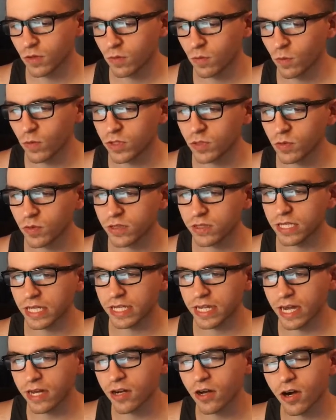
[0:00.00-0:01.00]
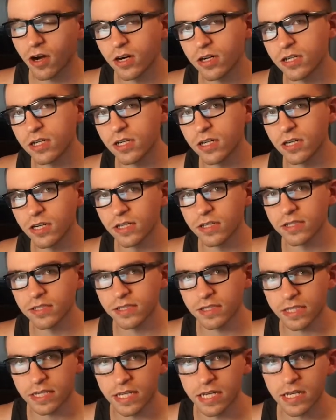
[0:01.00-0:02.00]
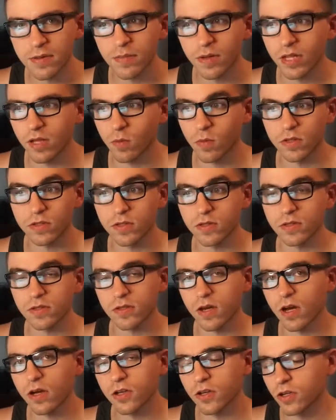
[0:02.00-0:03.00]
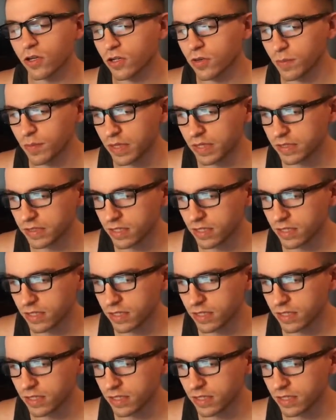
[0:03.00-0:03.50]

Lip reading: which was like kind of hard to see, but like once you saw it, you couldn't miss